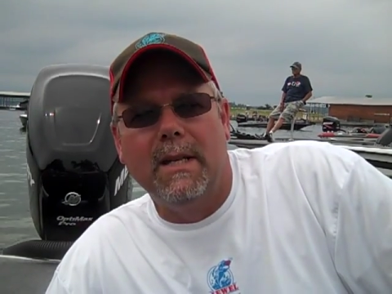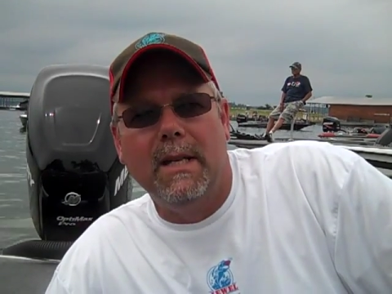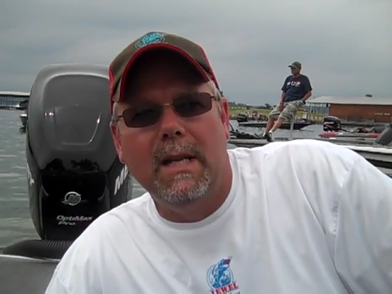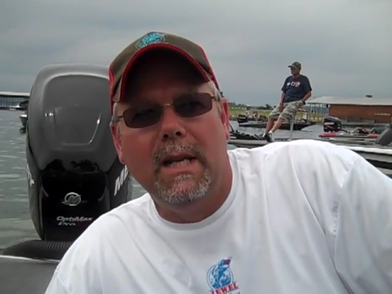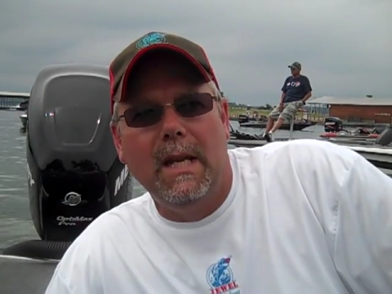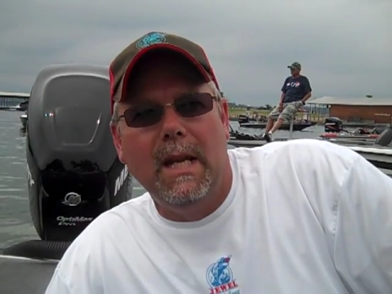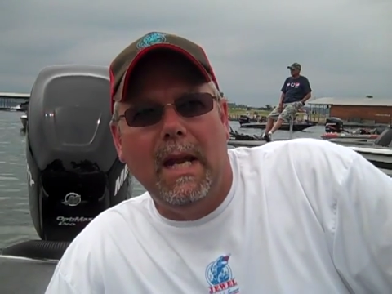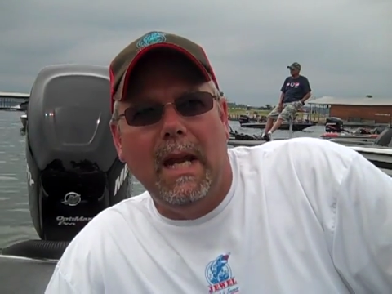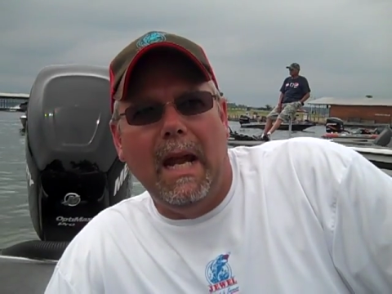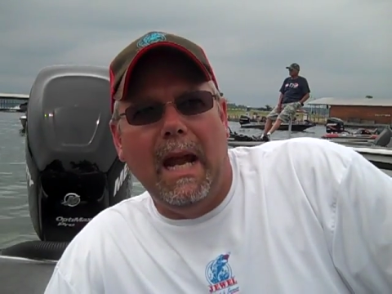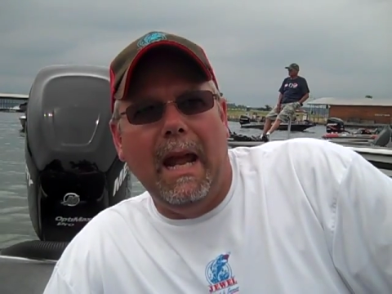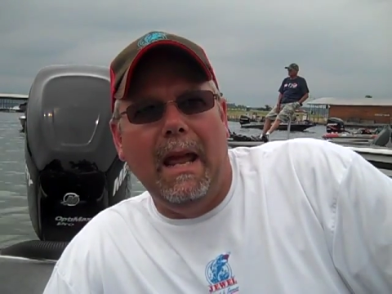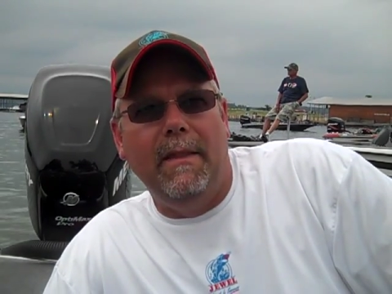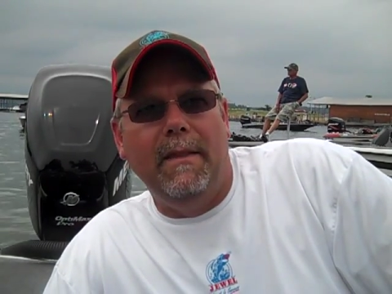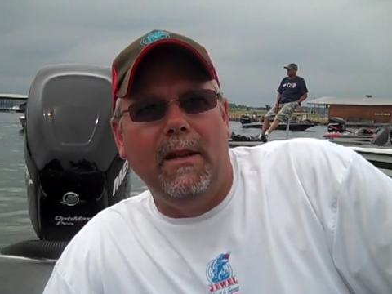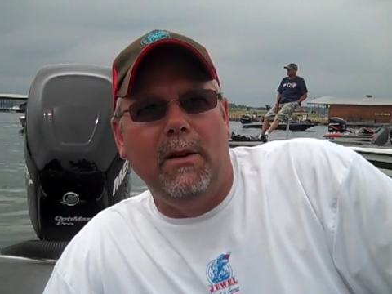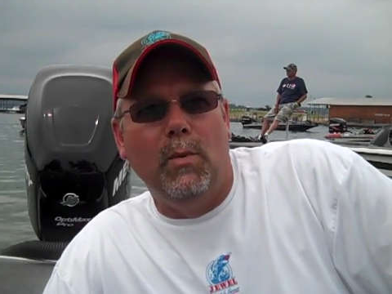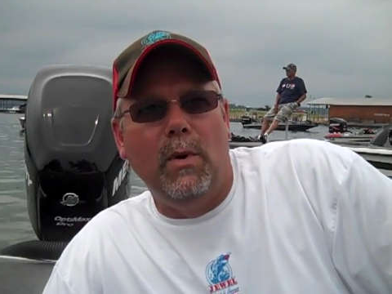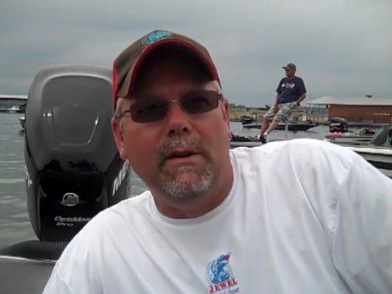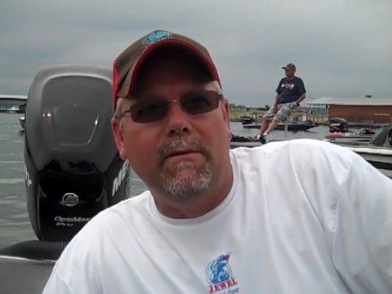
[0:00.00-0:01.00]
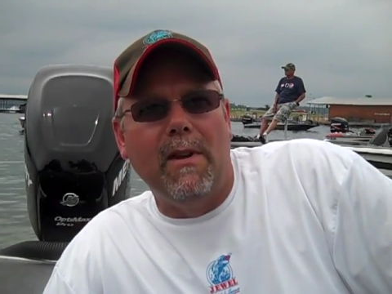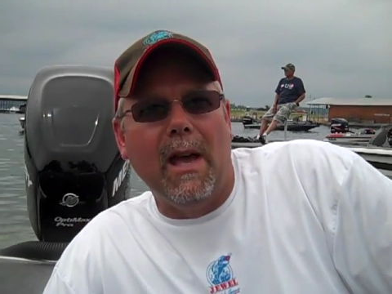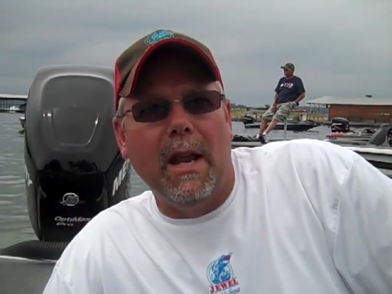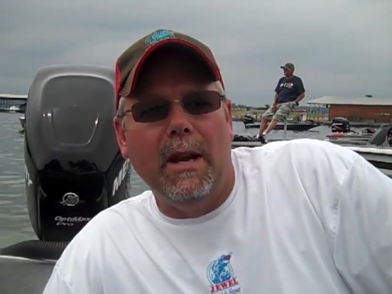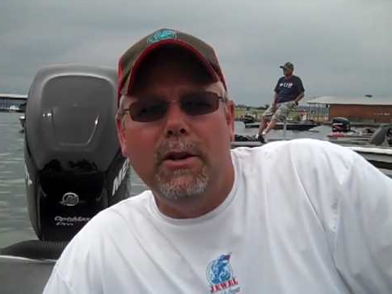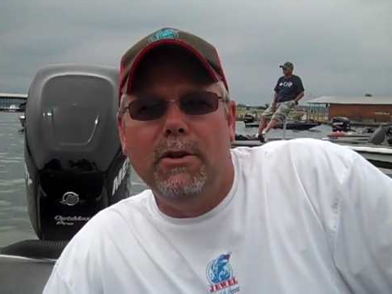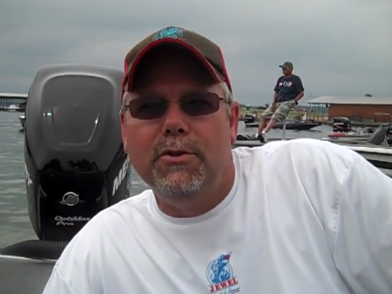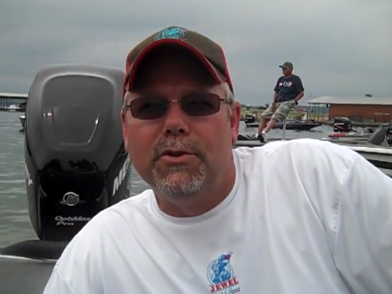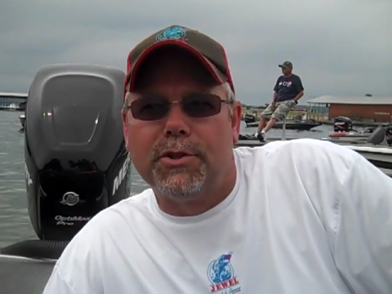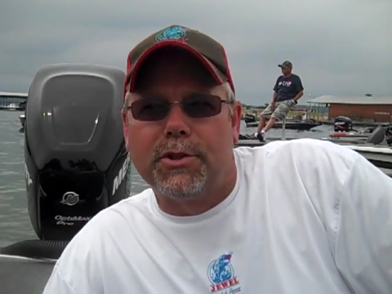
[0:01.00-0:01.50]
And then we've
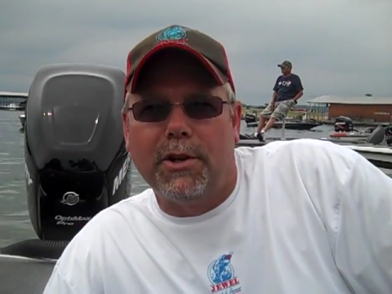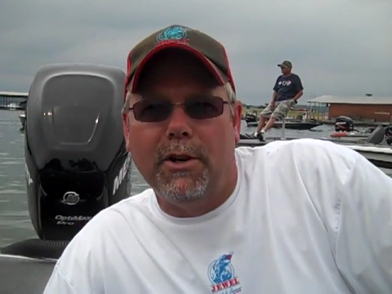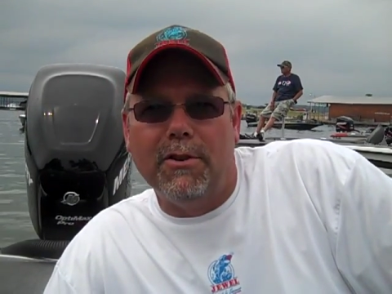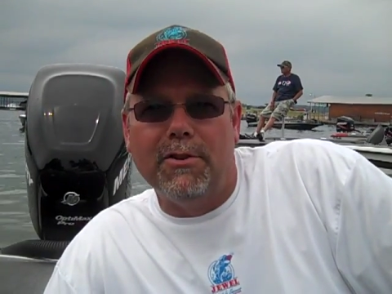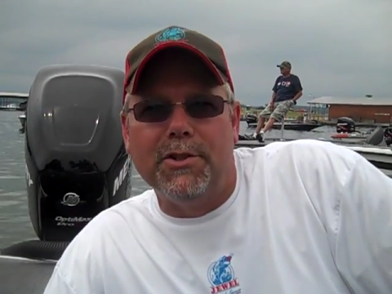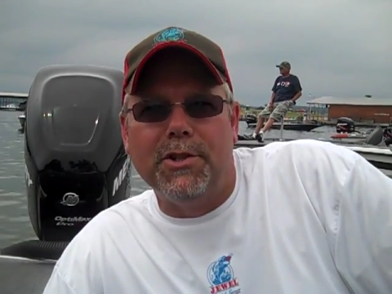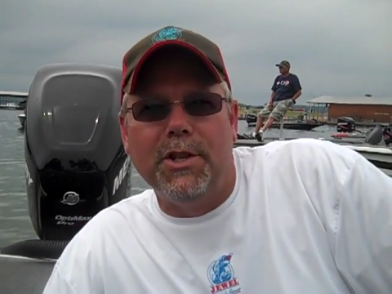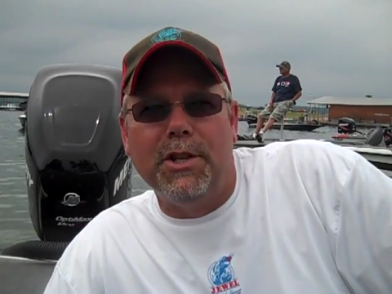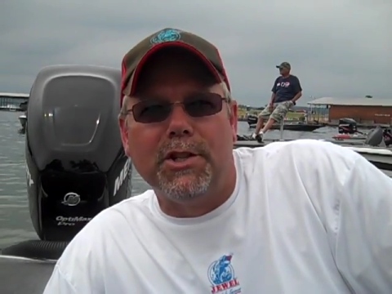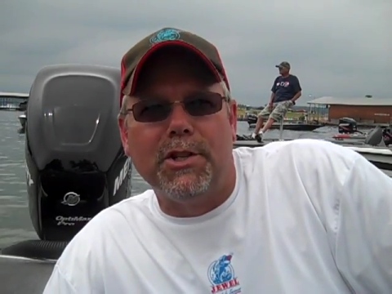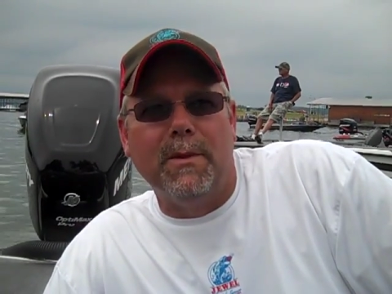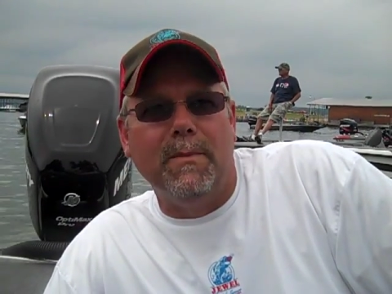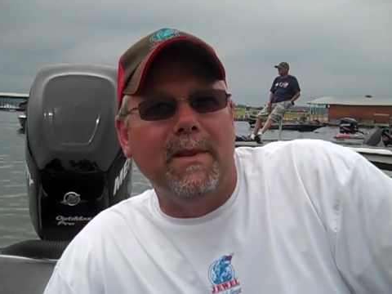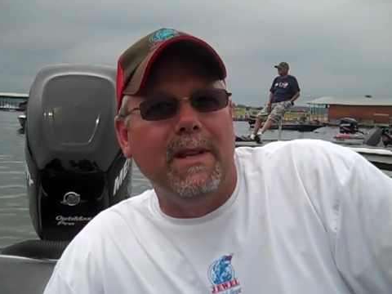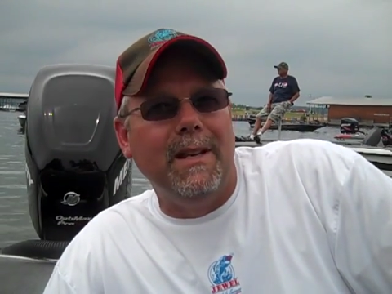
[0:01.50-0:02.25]
got a new skirt system